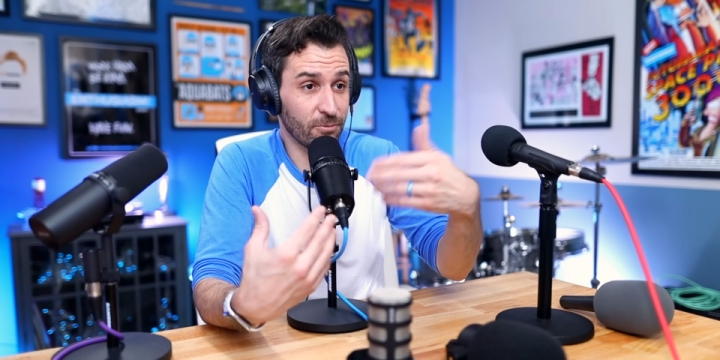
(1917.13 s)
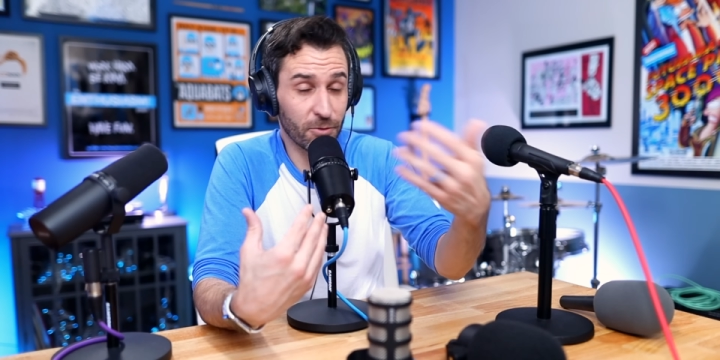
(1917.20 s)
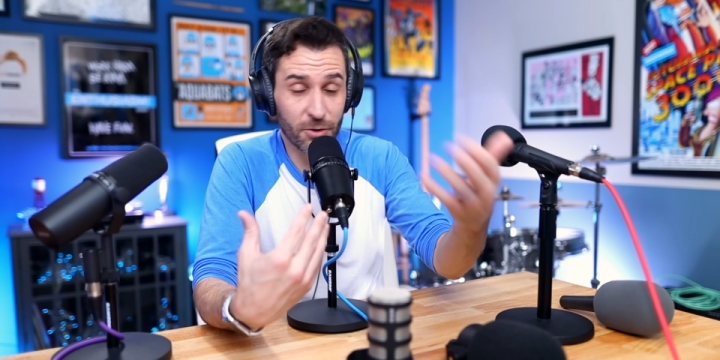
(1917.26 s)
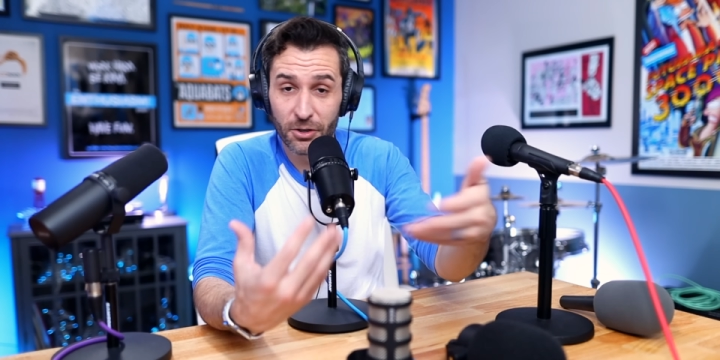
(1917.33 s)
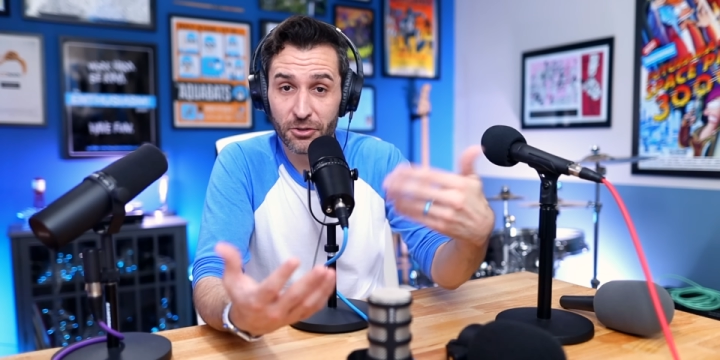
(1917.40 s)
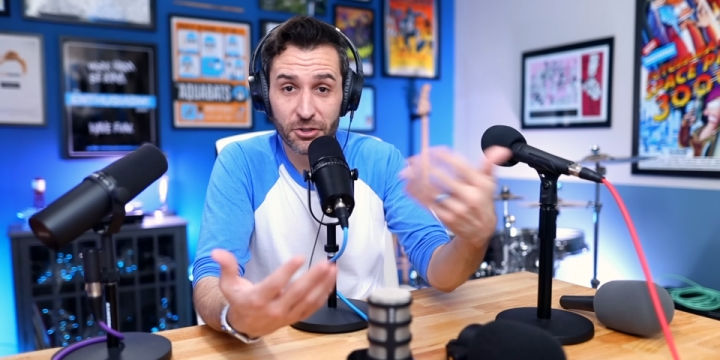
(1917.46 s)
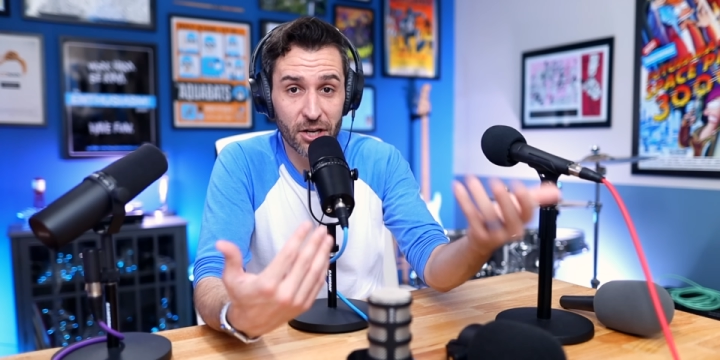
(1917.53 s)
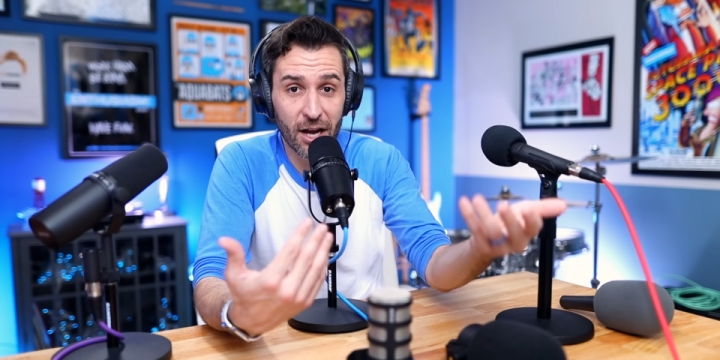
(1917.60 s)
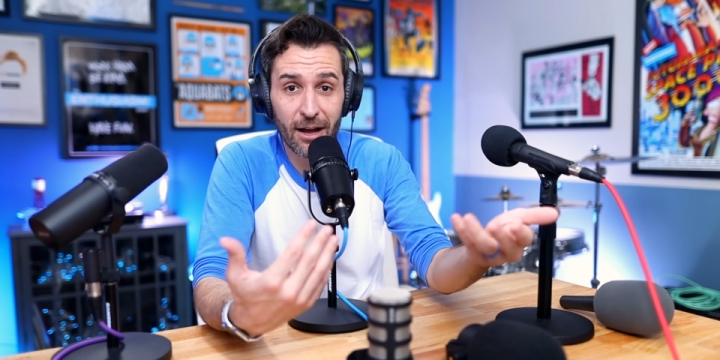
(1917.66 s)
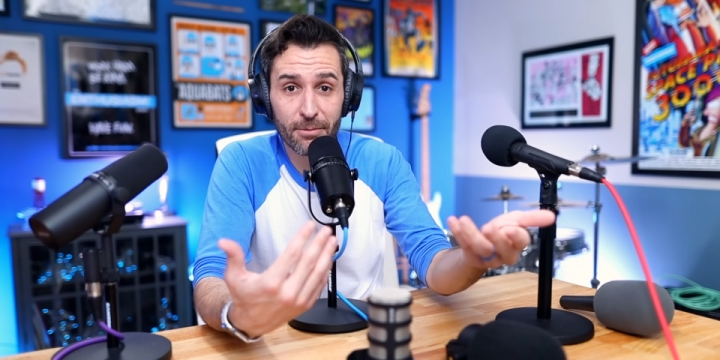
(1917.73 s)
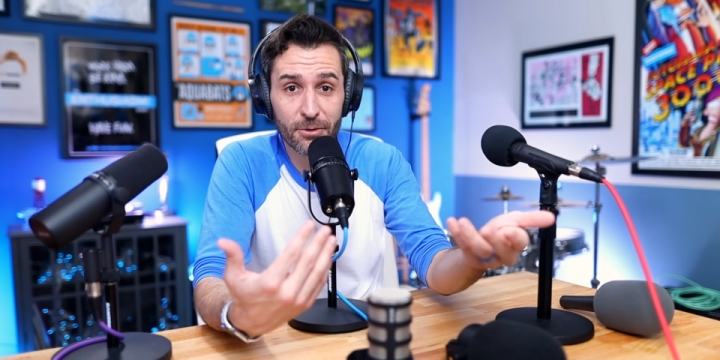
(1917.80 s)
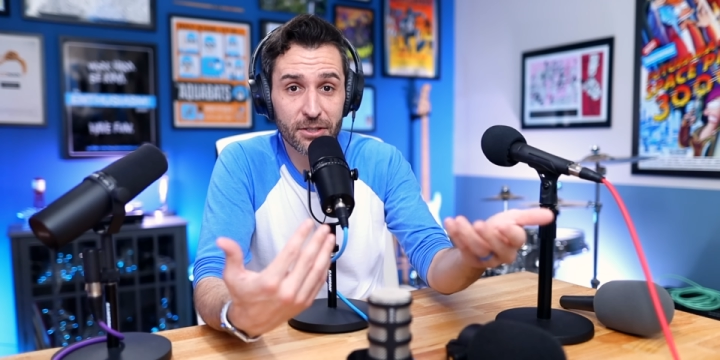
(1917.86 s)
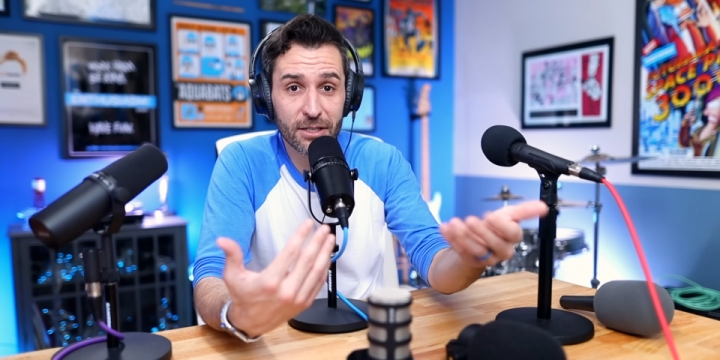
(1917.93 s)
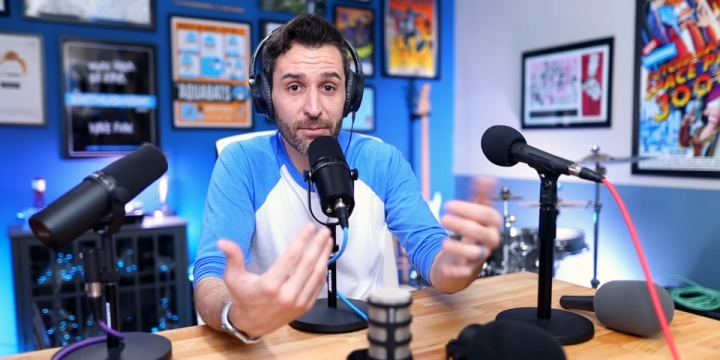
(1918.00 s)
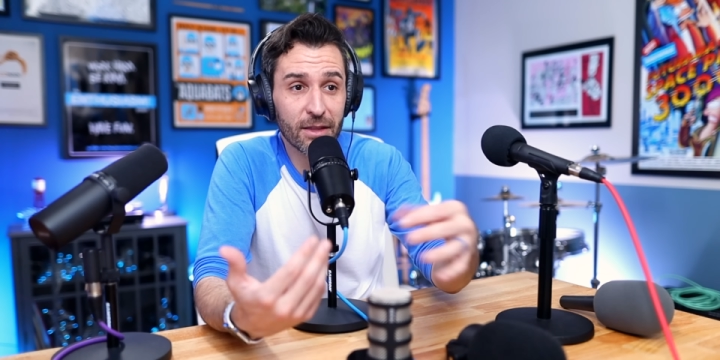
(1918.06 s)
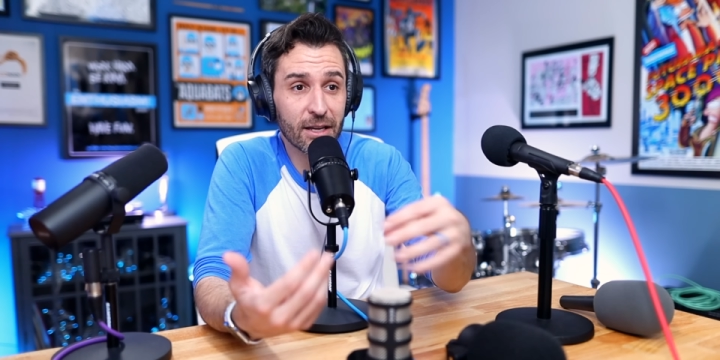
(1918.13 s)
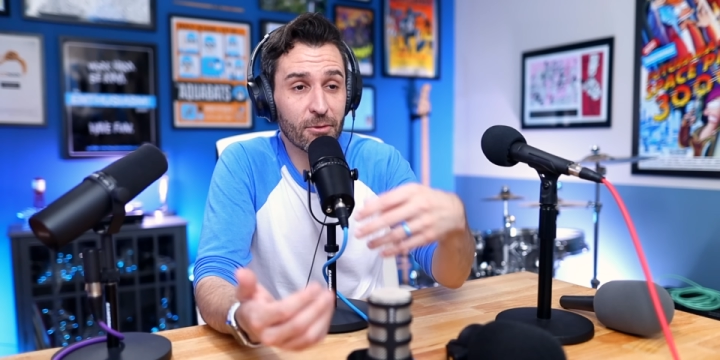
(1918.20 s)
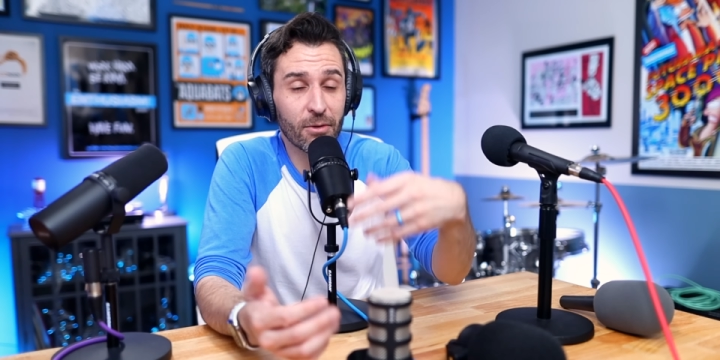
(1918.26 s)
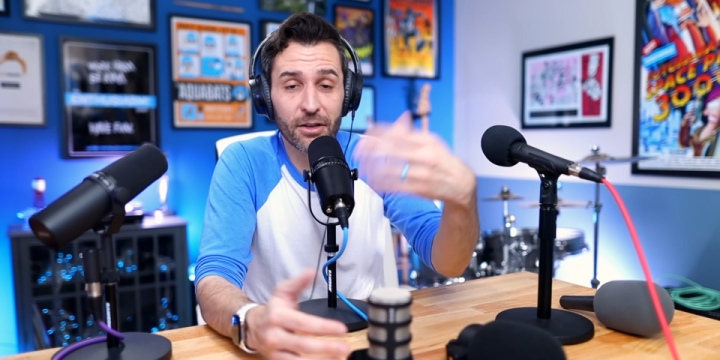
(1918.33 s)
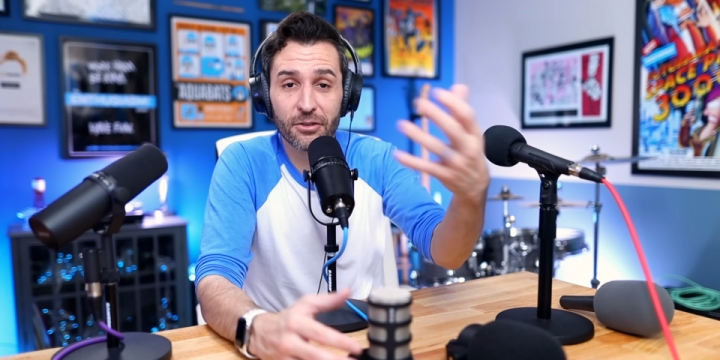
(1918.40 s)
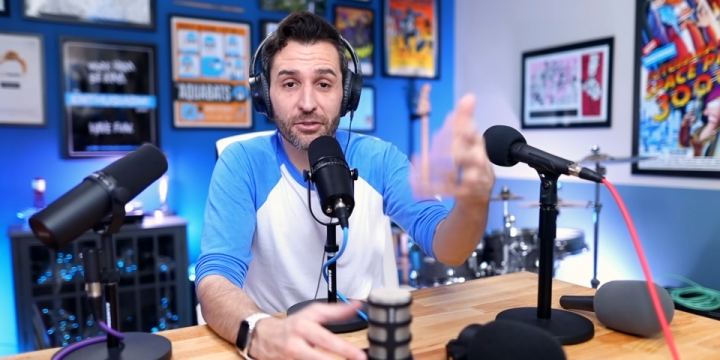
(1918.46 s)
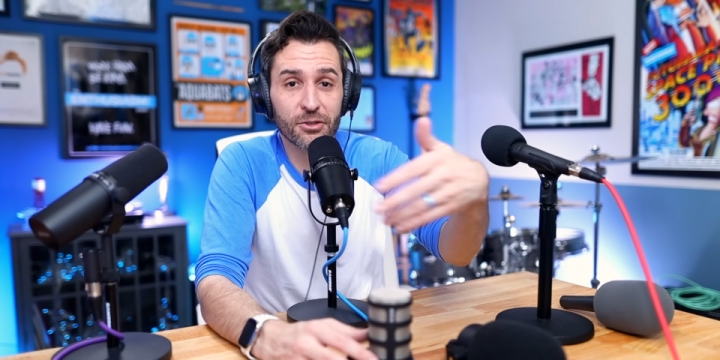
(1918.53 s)
for your job or something
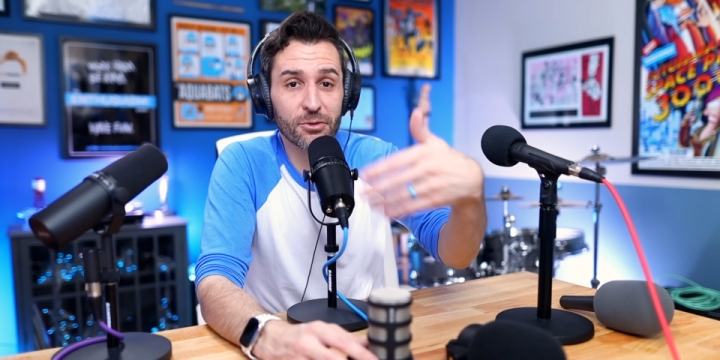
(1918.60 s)
while you're